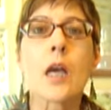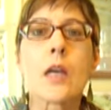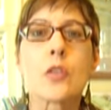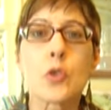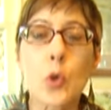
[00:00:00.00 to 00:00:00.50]

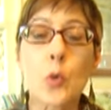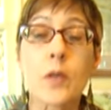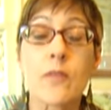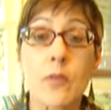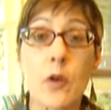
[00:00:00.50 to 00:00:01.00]

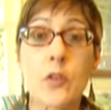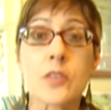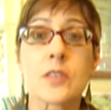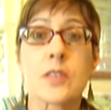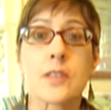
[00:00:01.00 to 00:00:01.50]
jewelry
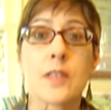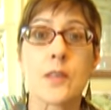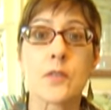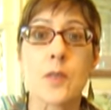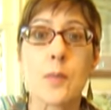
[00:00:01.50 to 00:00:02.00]
first because I
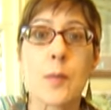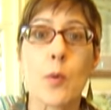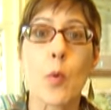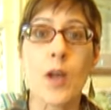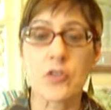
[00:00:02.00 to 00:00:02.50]
know some
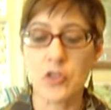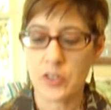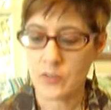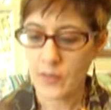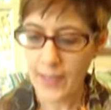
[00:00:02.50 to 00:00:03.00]
people watch
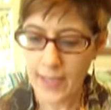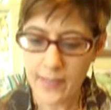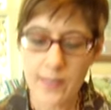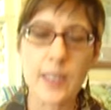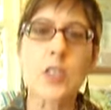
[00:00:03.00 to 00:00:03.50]
just for that
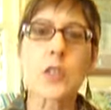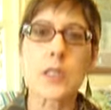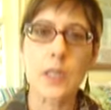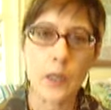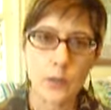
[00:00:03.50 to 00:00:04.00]
and then you
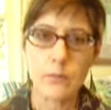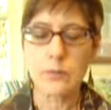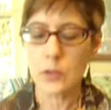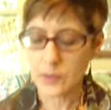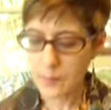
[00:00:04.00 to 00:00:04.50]
can go
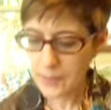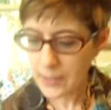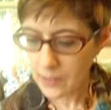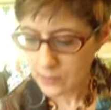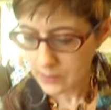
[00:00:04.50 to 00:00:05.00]
do something
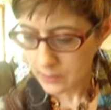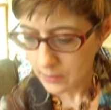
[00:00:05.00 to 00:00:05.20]
else.